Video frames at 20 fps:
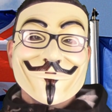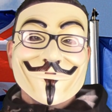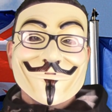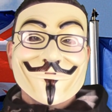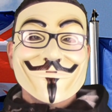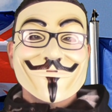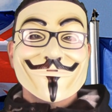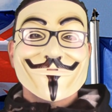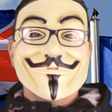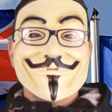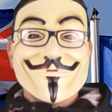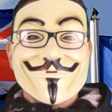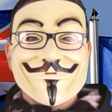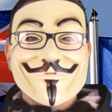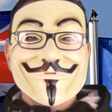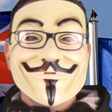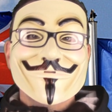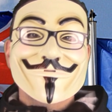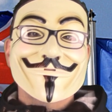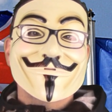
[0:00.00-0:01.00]
one of the
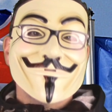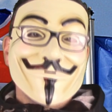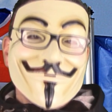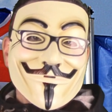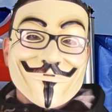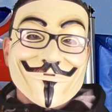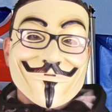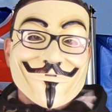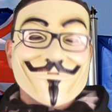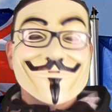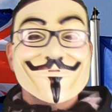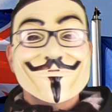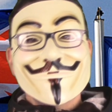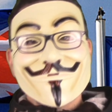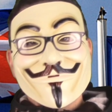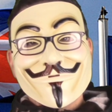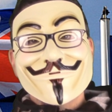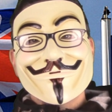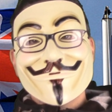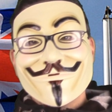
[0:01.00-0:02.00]
founding fathers of the
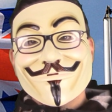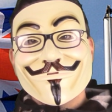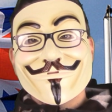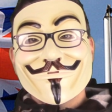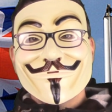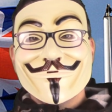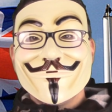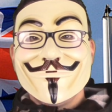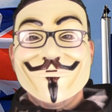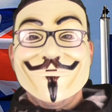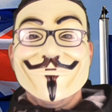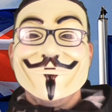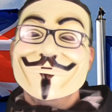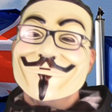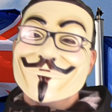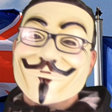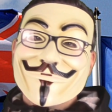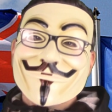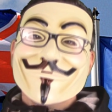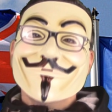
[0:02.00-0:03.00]
EU,
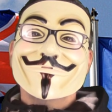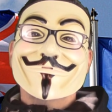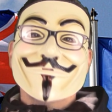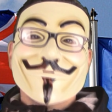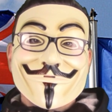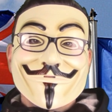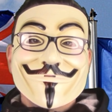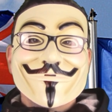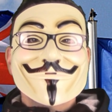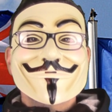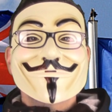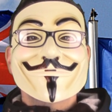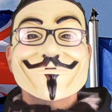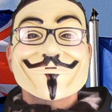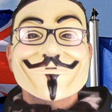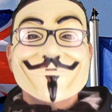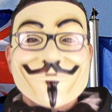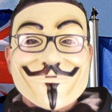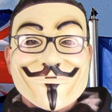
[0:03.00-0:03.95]
wanted a United